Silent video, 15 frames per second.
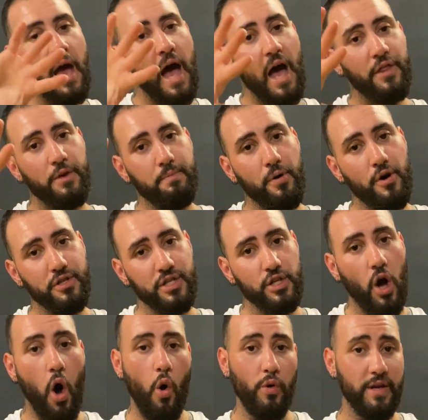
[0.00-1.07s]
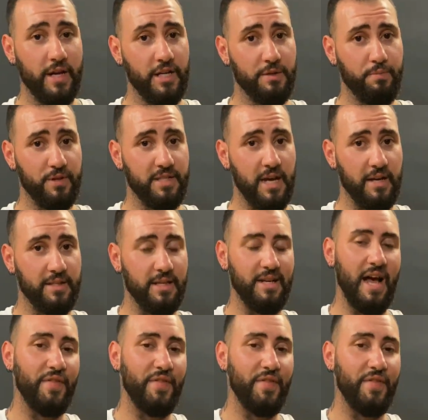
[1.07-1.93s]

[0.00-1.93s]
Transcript: and the person holding it is protected.